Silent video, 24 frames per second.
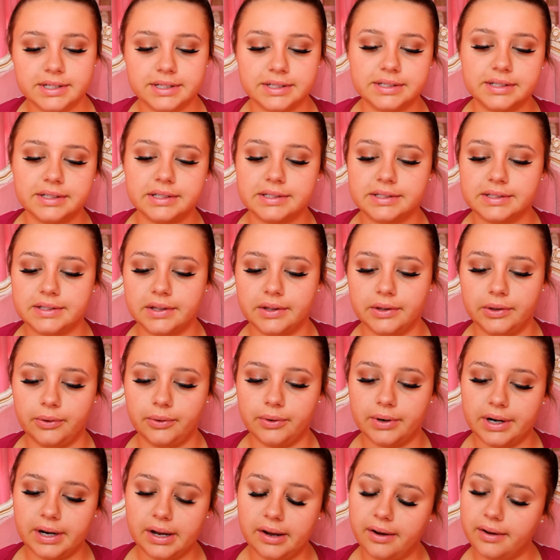This is the
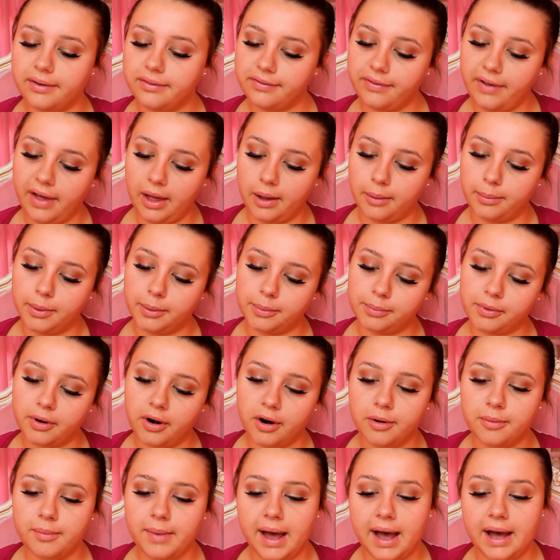L'Oreal Infallaible
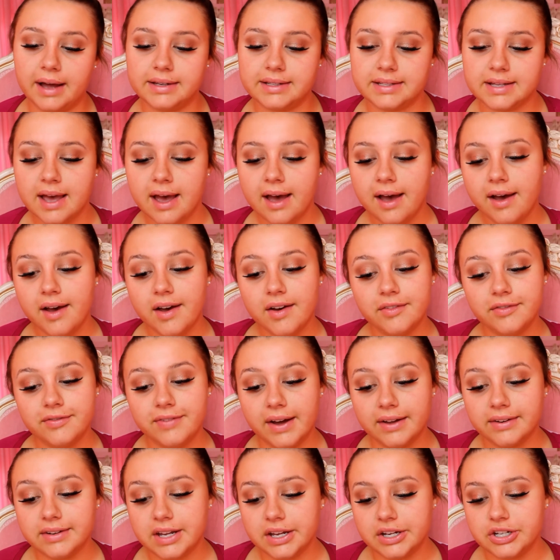Pro Matte
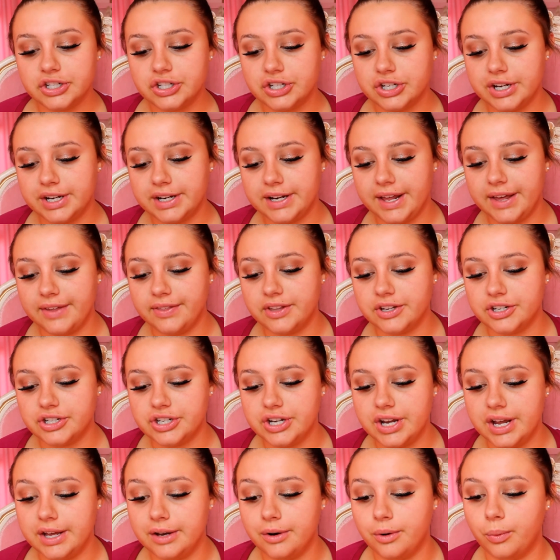Foundation in the
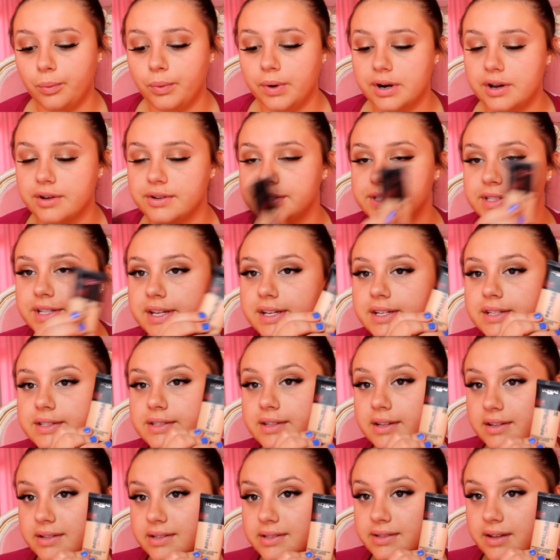shade
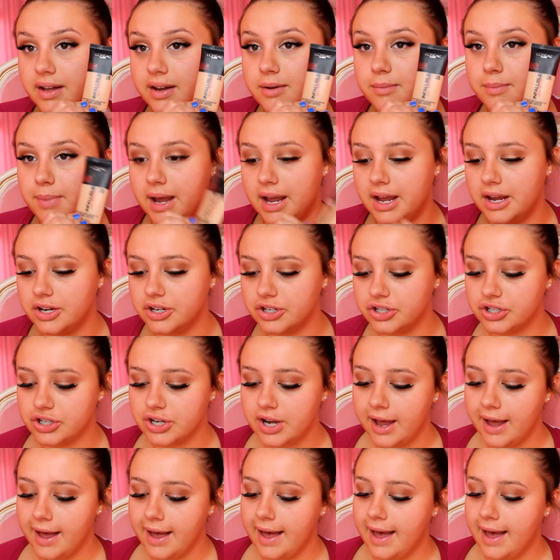106 Sun Beige,